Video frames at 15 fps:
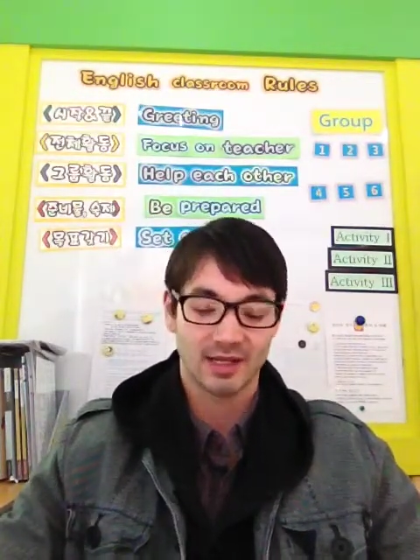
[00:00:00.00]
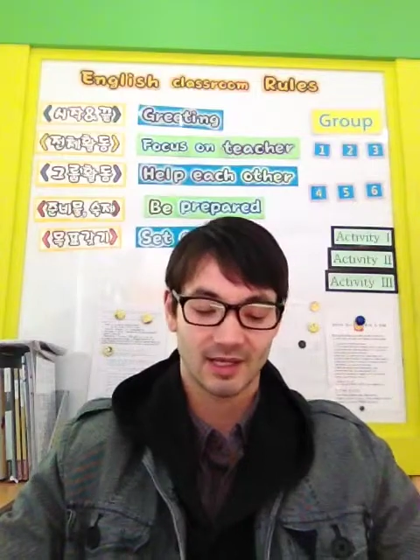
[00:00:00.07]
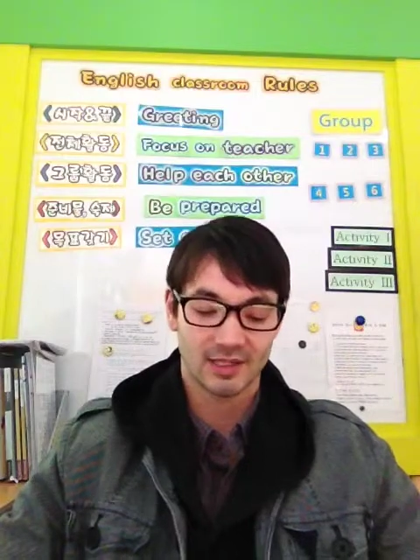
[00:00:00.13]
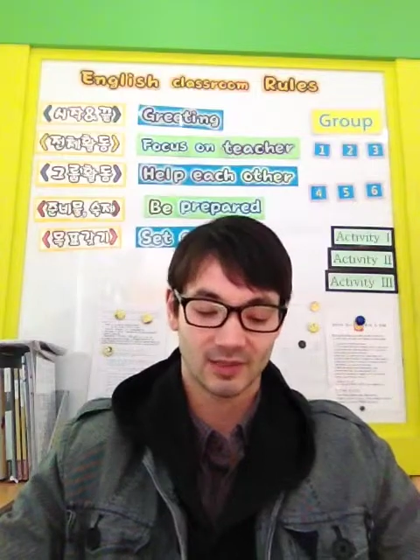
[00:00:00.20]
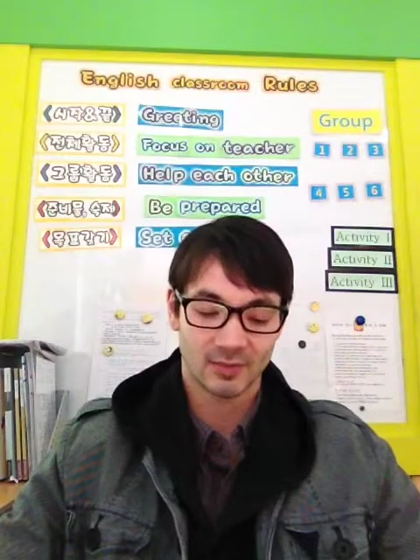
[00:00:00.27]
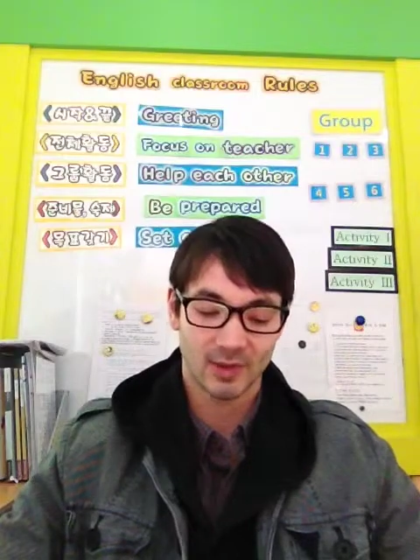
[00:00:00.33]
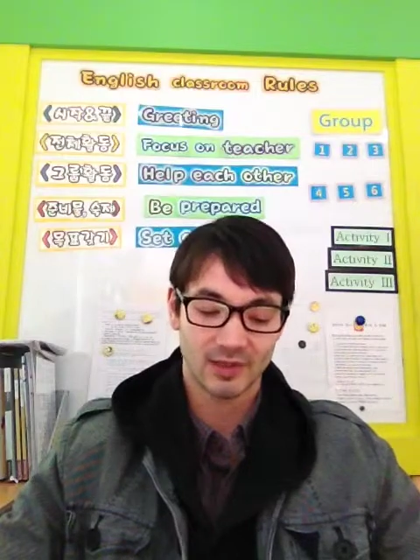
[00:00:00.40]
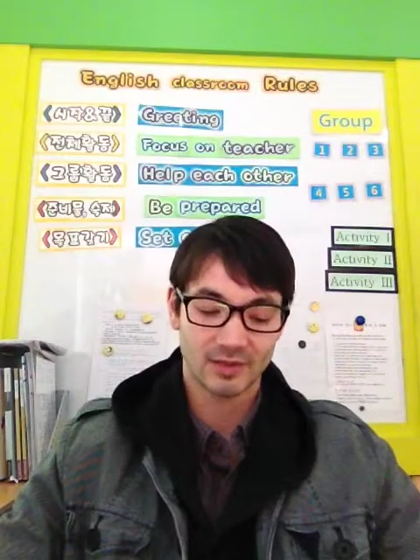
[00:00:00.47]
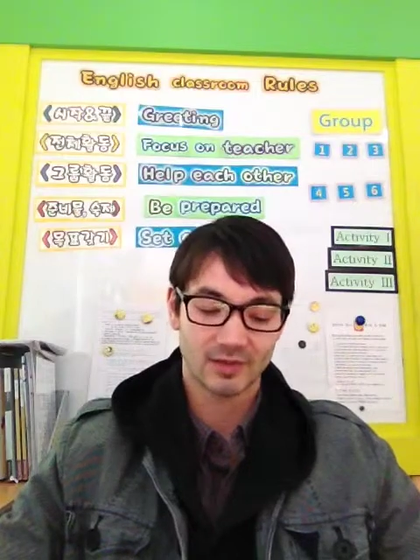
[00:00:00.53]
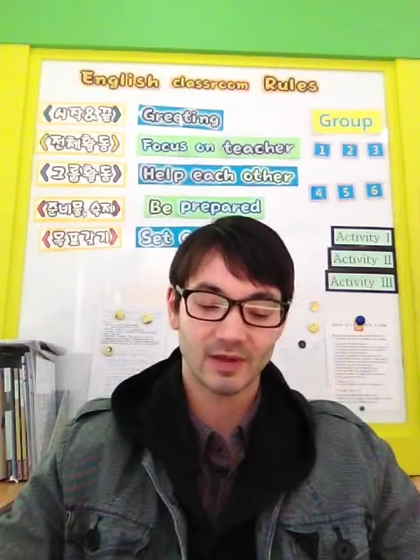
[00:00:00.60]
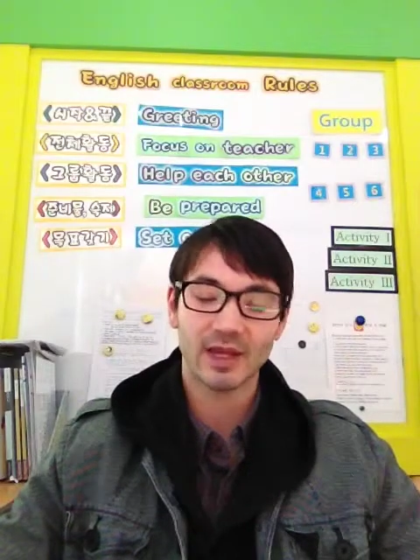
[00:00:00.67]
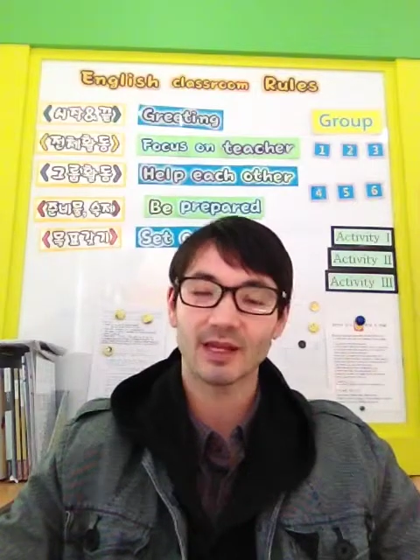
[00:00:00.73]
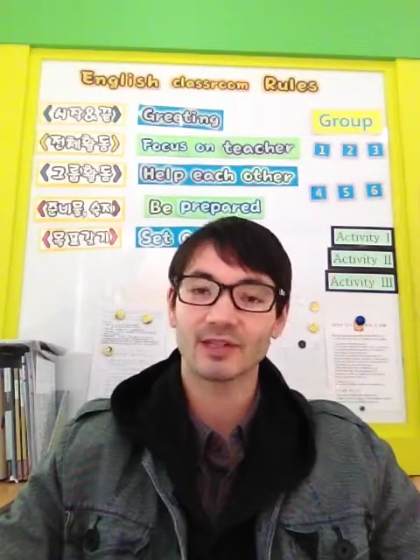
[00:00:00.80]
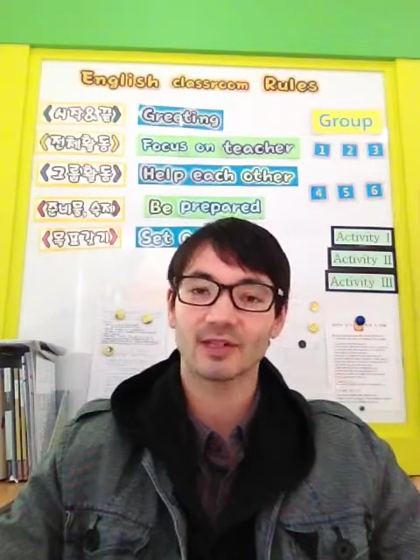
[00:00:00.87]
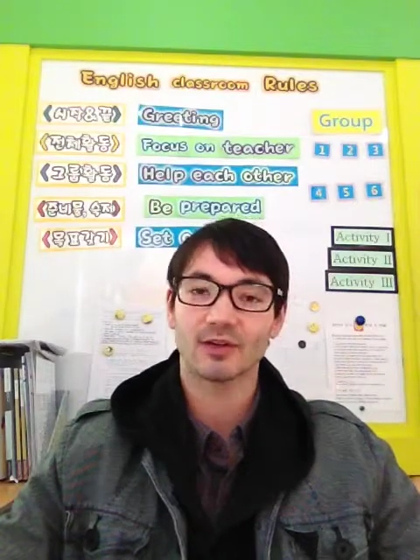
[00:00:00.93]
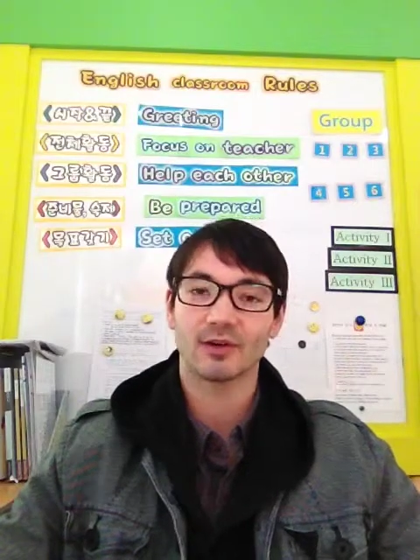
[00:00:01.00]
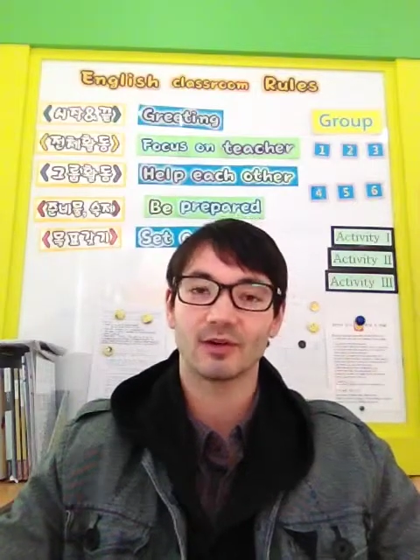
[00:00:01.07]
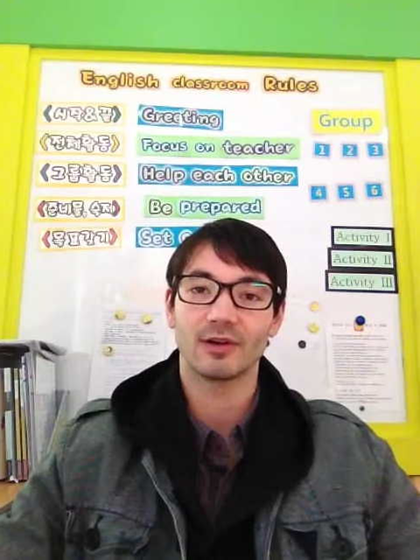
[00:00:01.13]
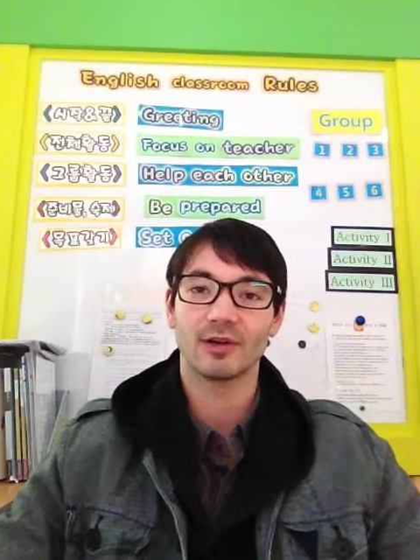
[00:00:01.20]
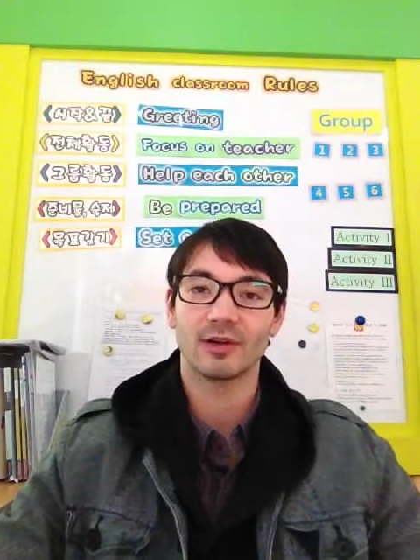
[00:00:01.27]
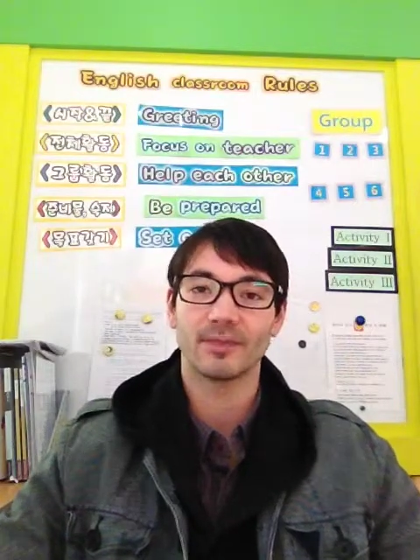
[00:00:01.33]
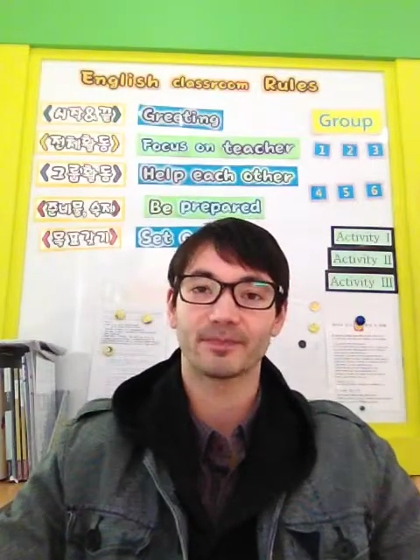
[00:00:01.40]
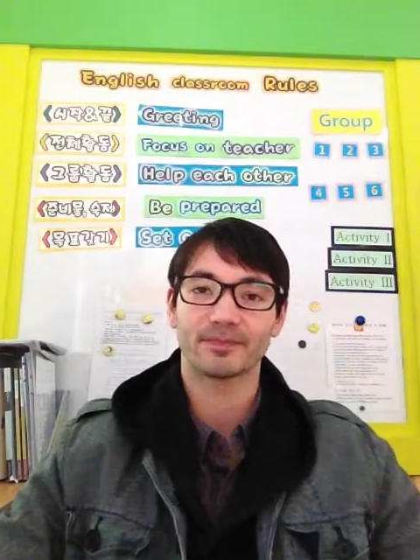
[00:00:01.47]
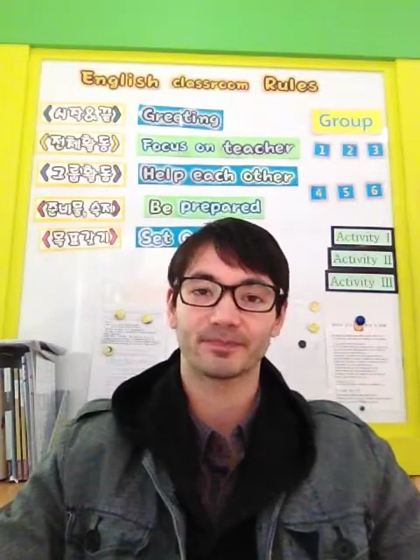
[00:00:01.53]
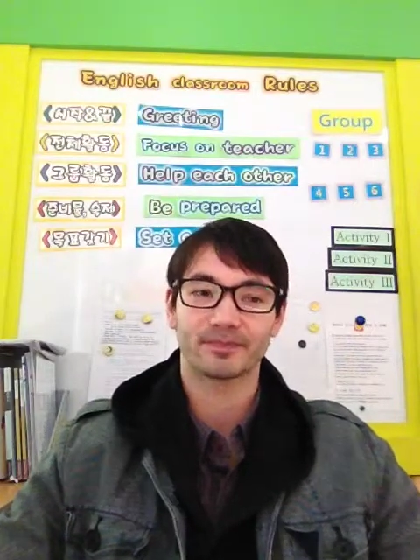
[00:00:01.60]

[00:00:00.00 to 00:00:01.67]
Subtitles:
is when you get to Korea.